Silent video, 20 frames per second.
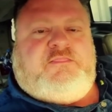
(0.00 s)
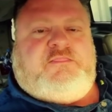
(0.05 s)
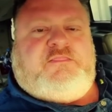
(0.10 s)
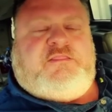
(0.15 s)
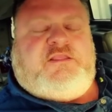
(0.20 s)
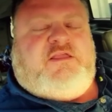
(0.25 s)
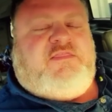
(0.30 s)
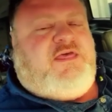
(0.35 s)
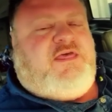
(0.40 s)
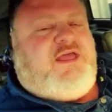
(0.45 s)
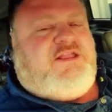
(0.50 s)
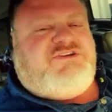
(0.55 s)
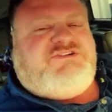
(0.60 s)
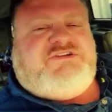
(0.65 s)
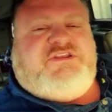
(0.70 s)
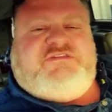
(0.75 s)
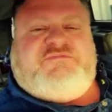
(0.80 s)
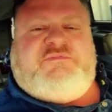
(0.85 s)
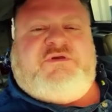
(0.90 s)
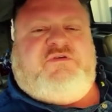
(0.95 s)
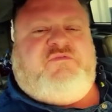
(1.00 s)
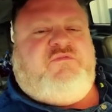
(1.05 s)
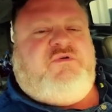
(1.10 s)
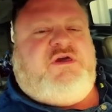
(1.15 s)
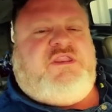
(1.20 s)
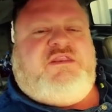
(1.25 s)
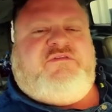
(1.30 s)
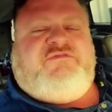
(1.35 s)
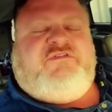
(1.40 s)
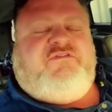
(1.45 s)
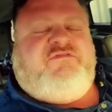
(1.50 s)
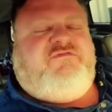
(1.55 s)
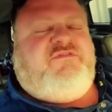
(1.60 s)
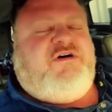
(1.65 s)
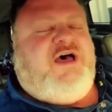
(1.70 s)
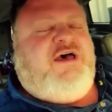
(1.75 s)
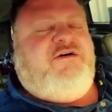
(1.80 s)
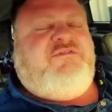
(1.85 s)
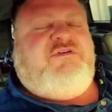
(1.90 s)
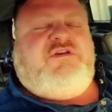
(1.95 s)
And that shit's been running for
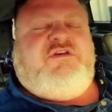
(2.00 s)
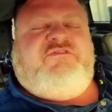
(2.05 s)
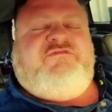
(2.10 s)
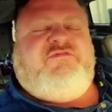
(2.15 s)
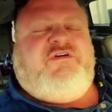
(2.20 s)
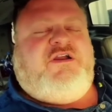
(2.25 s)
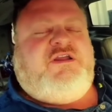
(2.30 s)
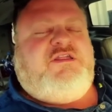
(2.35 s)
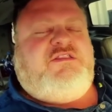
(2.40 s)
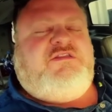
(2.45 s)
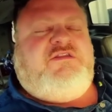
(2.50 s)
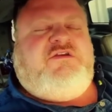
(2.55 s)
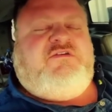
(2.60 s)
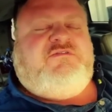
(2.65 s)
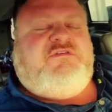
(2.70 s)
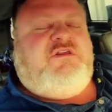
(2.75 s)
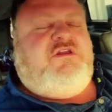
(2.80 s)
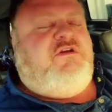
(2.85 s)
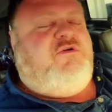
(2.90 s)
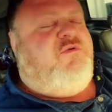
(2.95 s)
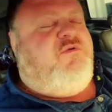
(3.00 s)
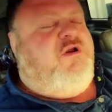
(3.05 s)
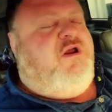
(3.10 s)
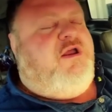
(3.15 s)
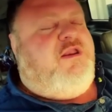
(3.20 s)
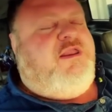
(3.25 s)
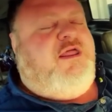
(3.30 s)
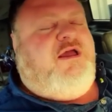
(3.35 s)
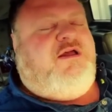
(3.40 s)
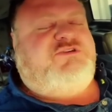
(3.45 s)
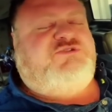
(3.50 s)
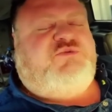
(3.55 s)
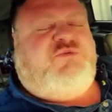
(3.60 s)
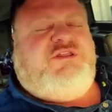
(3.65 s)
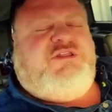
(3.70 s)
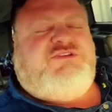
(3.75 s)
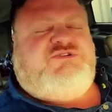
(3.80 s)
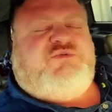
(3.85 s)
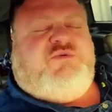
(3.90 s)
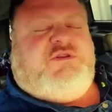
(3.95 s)
500 fucking years. And here we are now,
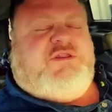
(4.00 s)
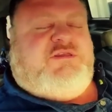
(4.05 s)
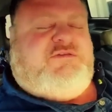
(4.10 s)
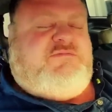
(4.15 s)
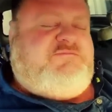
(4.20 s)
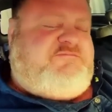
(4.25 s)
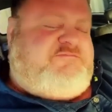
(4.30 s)
2020.